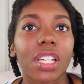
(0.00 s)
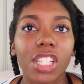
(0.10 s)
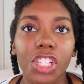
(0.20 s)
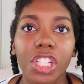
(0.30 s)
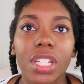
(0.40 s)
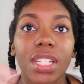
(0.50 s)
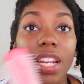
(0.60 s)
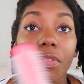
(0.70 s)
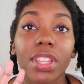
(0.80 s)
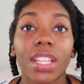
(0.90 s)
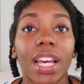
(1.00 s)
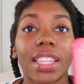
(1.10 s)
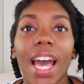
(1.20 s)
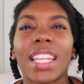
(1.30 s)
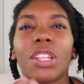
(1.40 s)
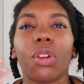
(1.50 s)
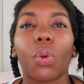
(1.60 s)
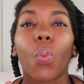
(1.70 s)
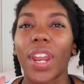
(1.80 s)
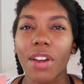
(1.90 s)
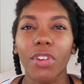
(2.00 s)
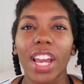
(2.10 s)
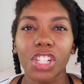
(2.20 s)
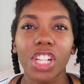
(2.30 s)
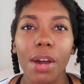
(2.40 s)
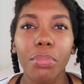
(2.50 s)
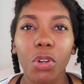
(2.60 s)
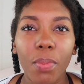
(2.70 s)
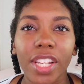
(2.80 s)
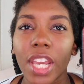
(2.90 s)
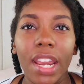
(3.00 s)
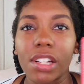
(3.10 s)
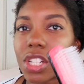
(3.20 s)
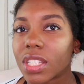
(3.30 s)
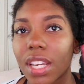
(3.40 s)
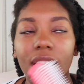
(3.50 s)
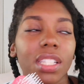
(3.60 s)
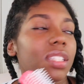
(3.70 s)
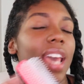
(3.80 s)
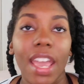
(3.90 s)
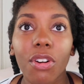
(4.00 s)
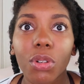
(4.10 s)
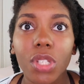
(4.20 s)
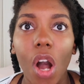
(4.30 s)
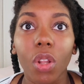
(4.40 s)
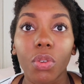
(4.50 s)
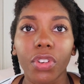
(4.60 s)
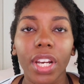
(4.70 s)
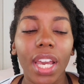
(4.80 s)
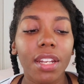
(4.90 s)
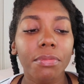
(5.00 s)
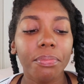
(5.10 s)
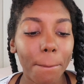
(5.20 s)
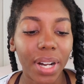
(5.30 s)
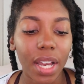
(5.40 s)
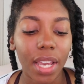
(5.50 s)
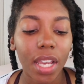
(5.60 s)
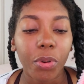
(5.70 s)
conditioned and everything like that. And whenever I shampoo, my hair just gets tangled all over again. But